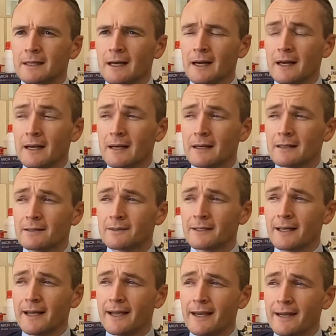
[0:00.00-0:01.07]
It was
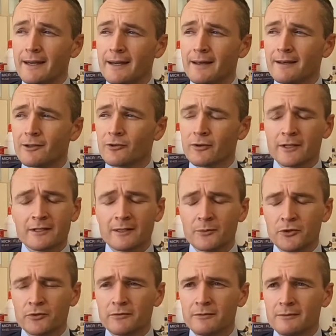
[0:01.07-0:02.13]
a chronic
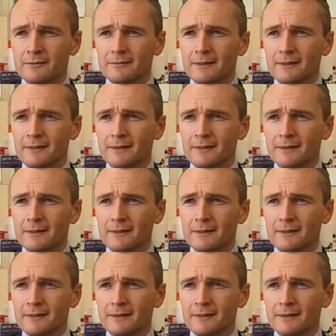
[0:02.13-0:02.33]
subdural